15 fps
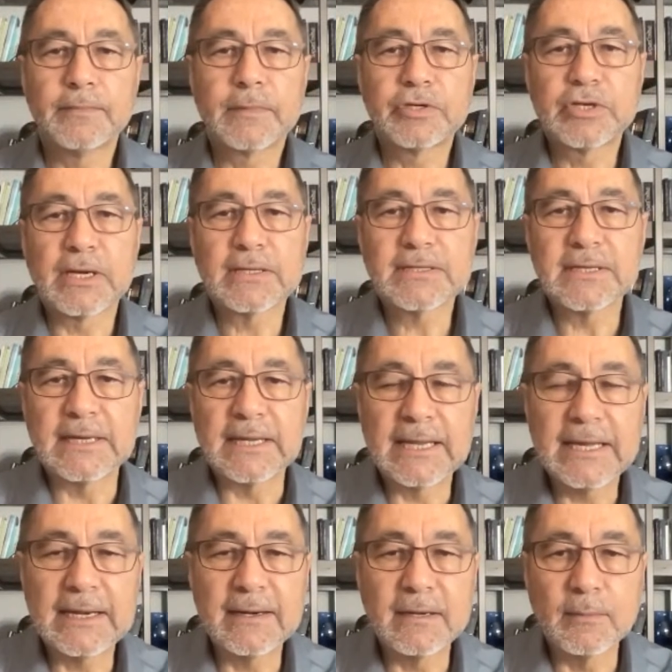Justin and
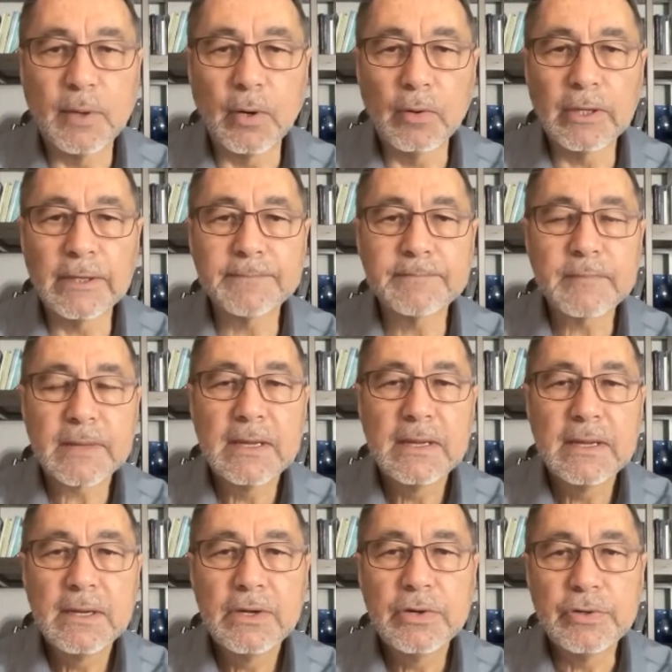Kennedy Bolin,
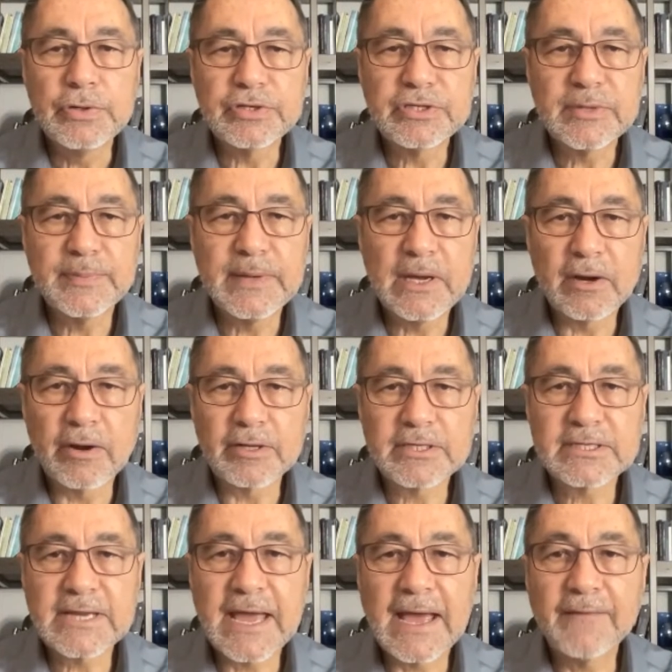who used to be on our
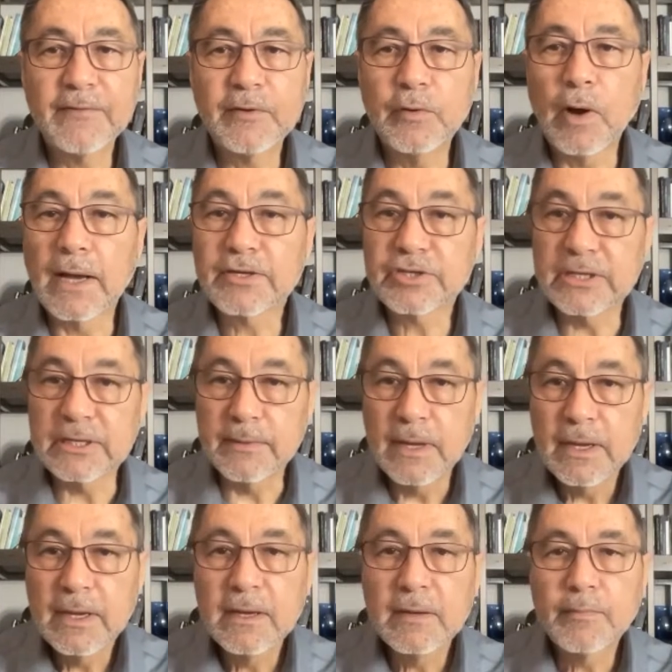staff, who actually
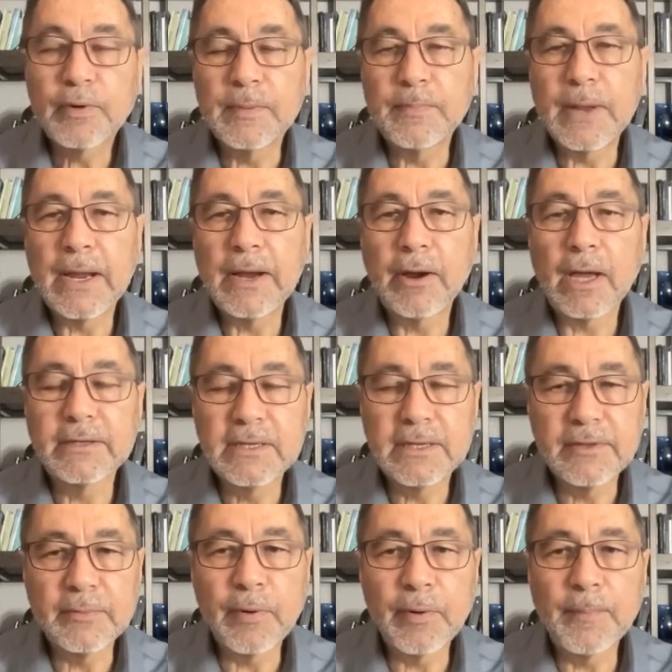I did
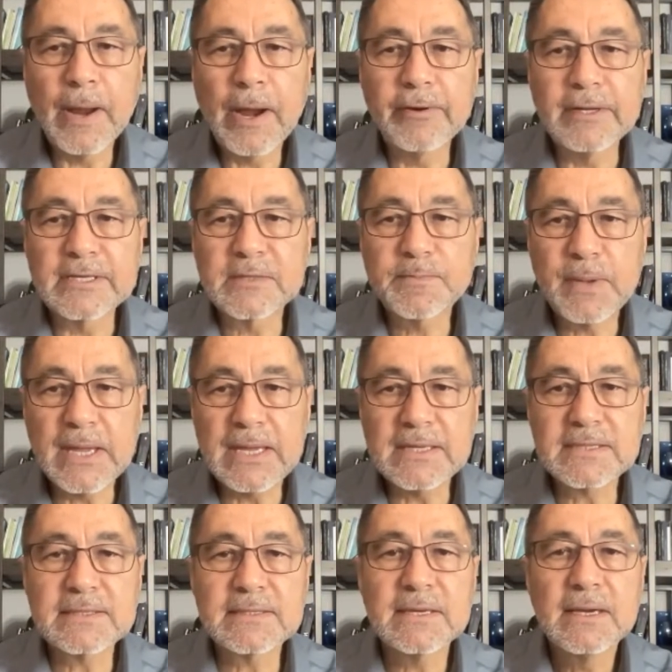the preparedness
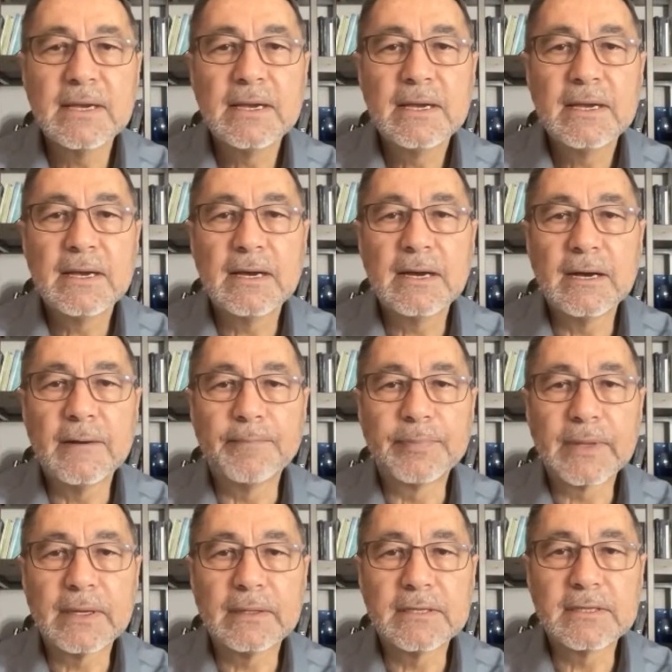peace,
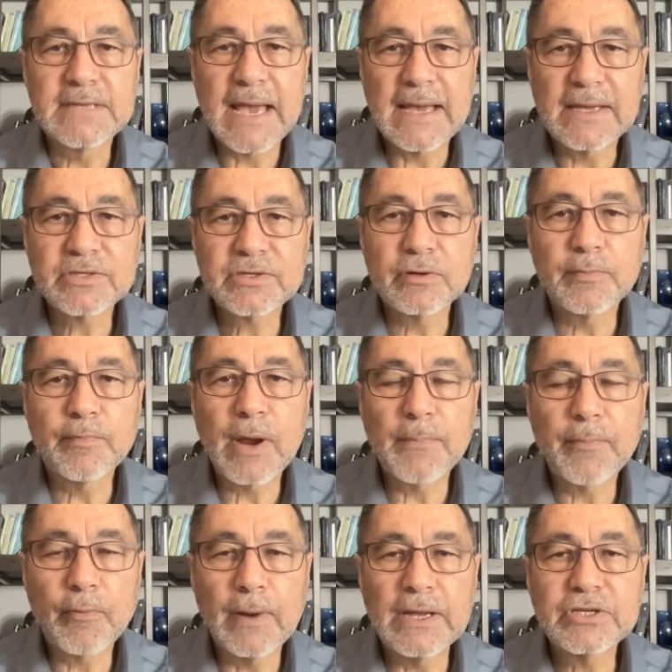disaster
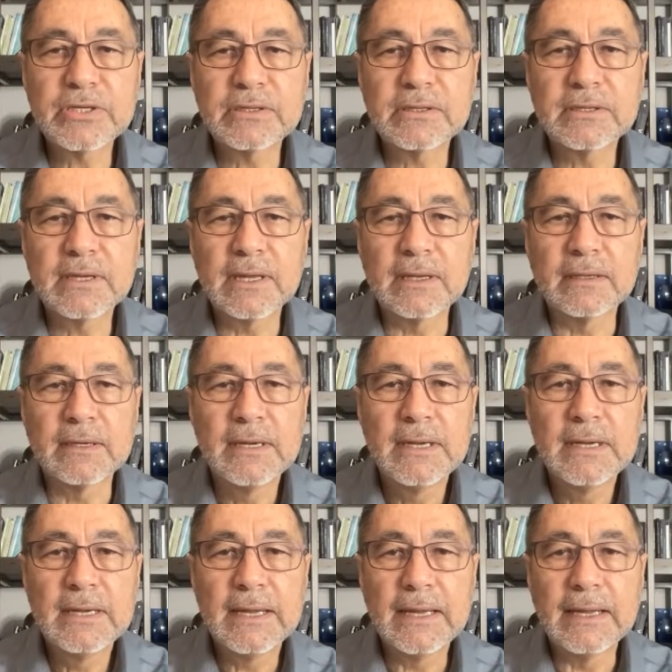preparation
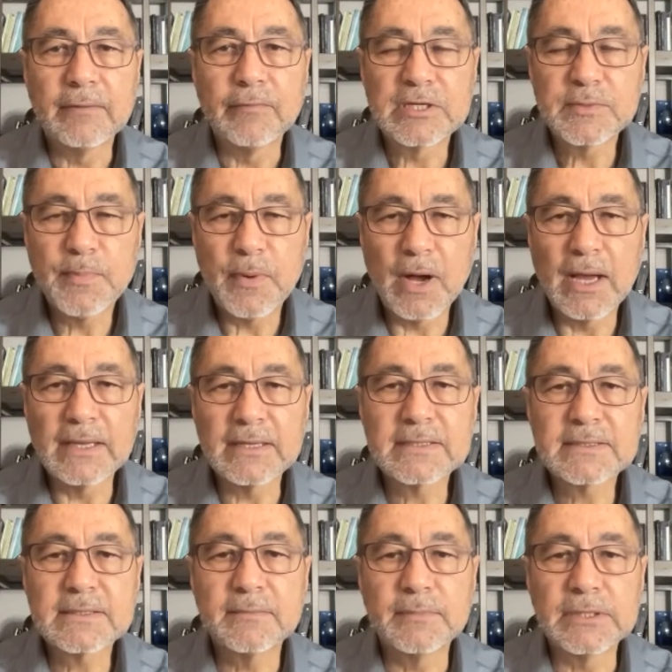and
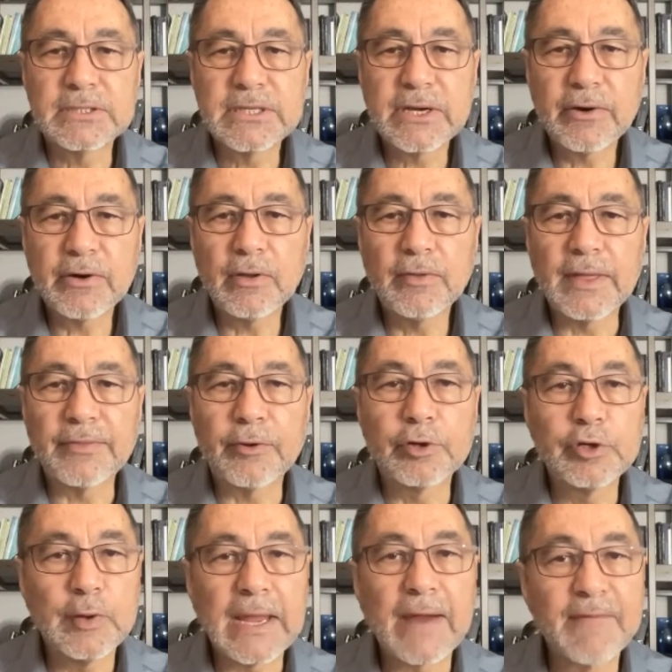response material that they're
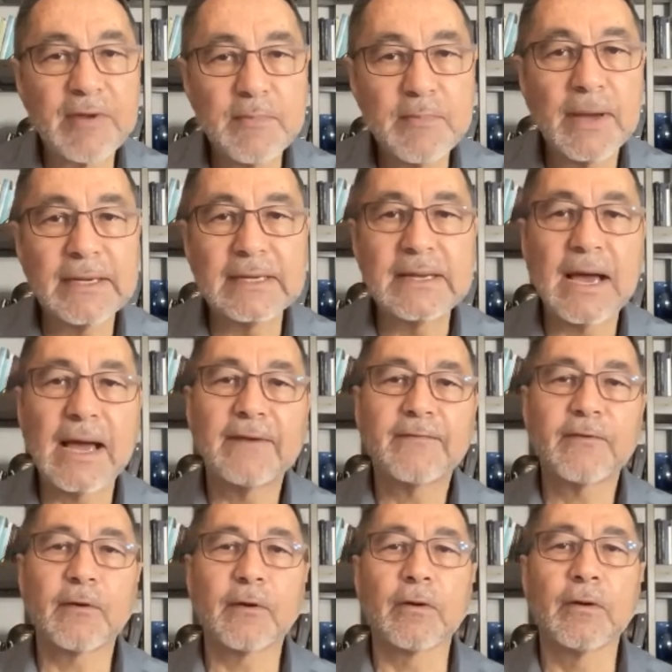doing every Monday night
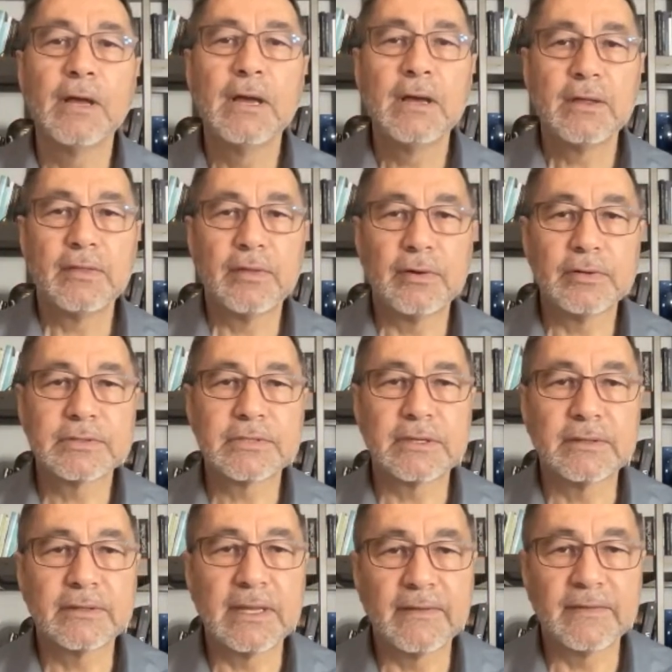for those
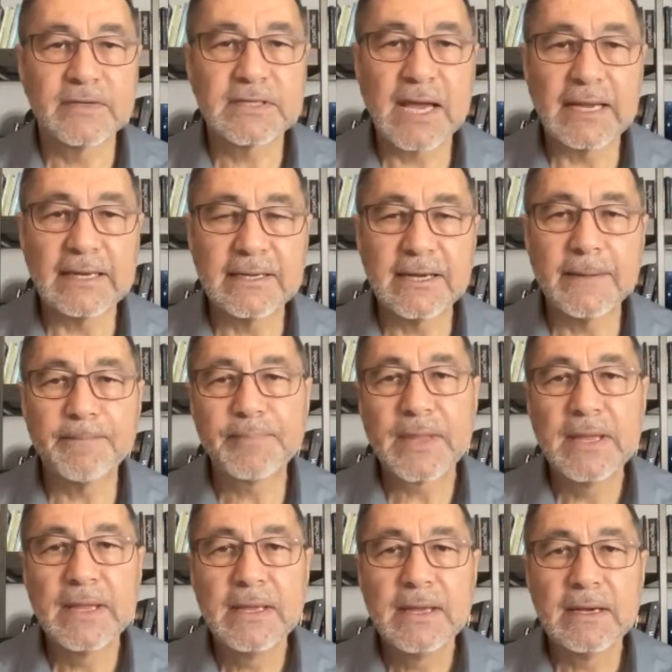that have signed up.
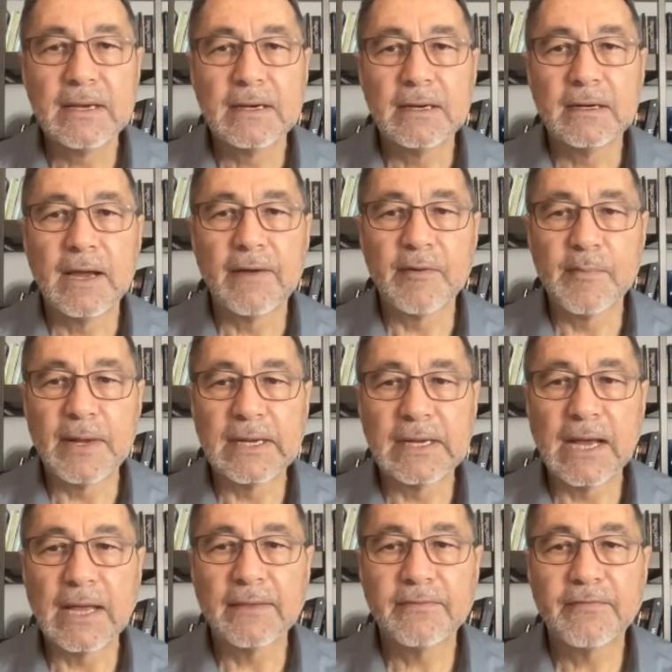Every Monday
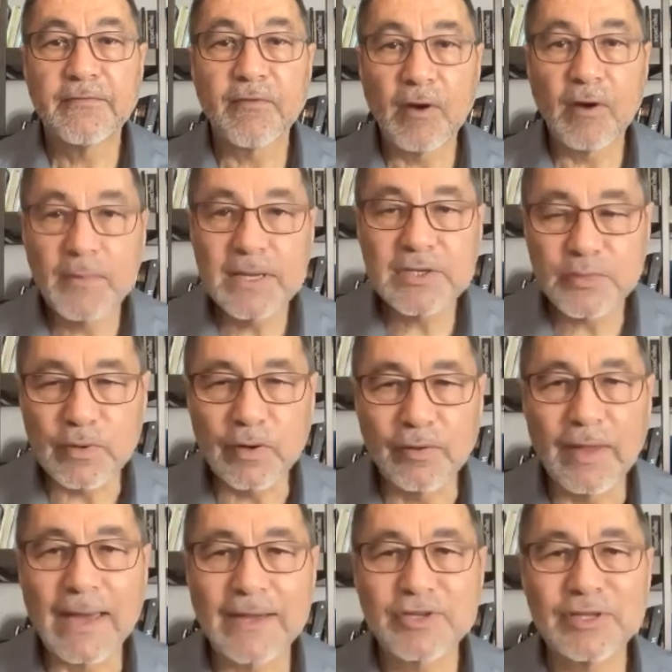night from Israel,
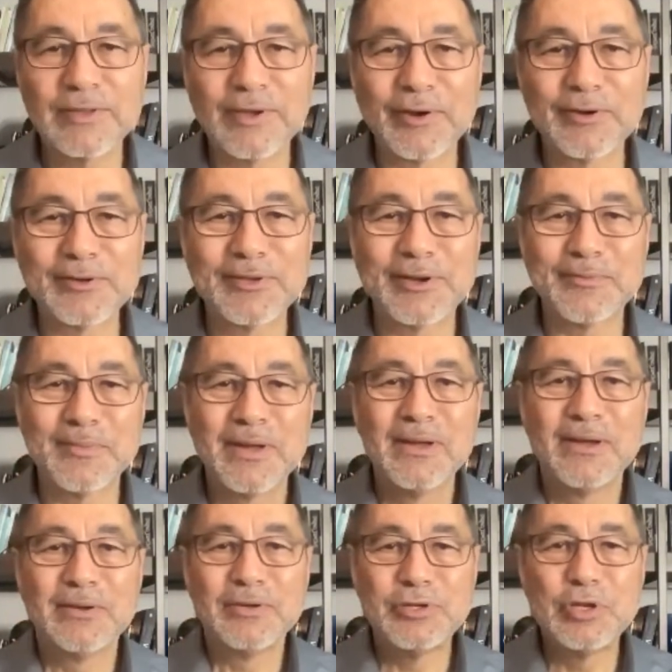they're
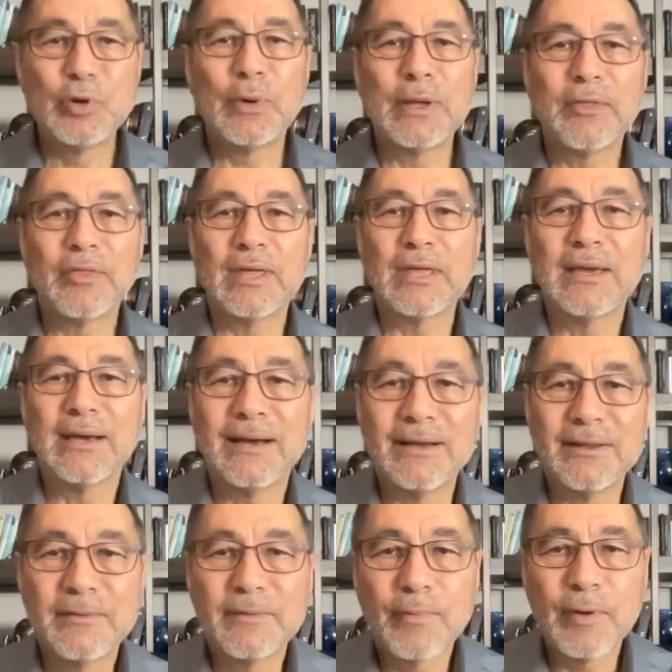doing
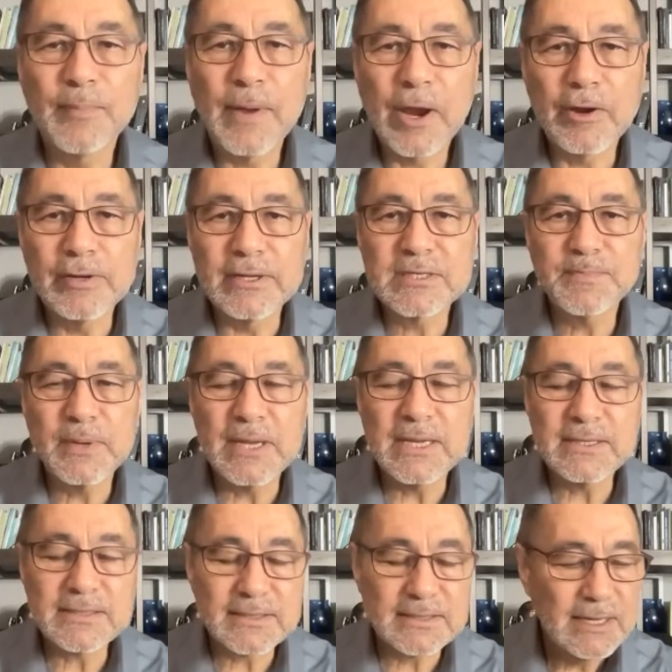the preparedness
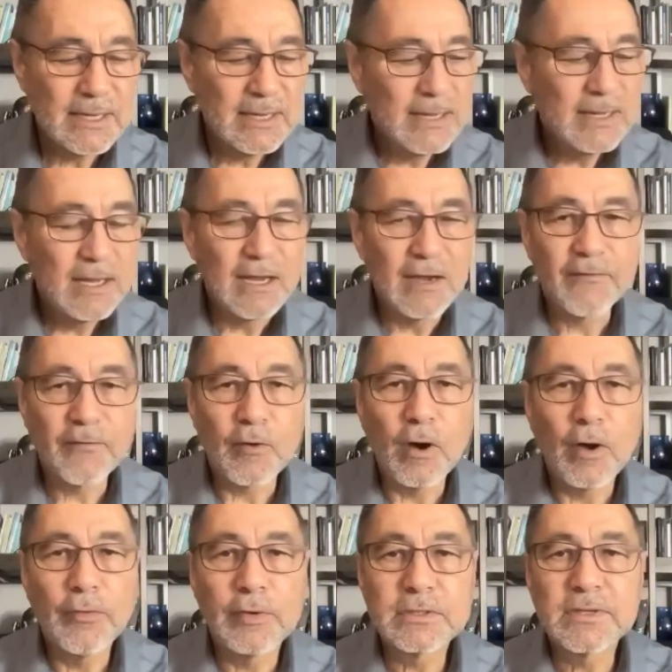piece for all
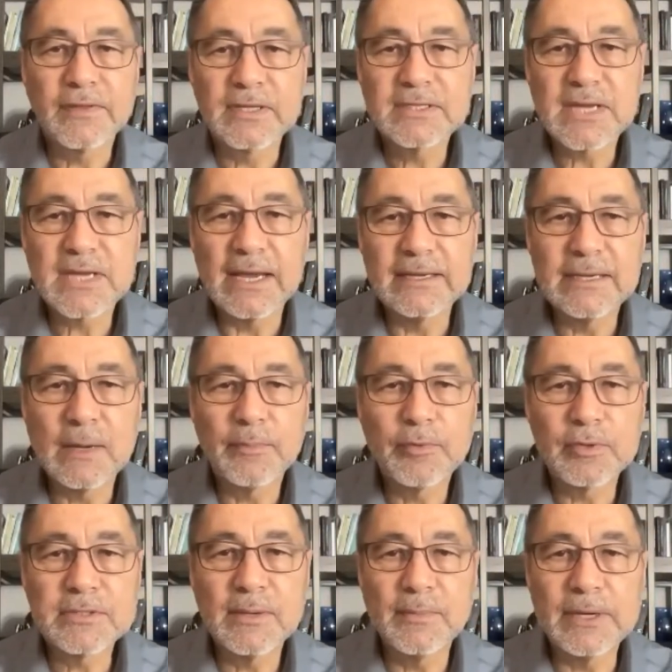those that signed up through
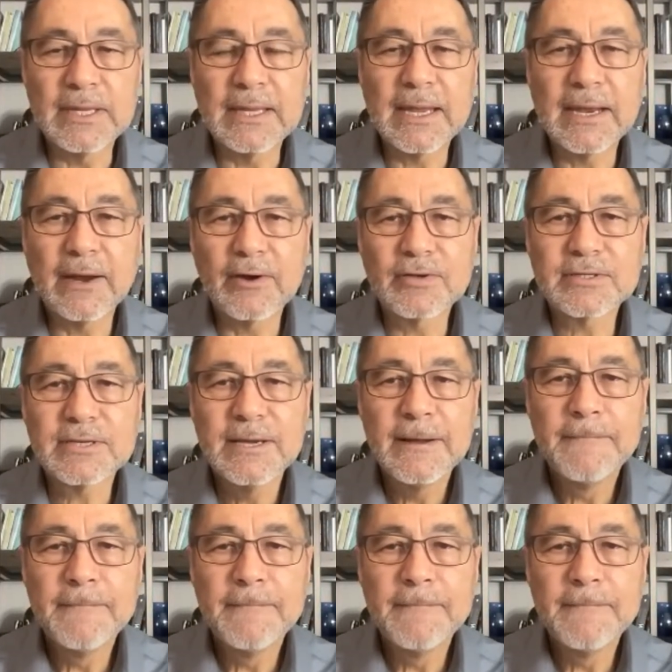Somebody Cares.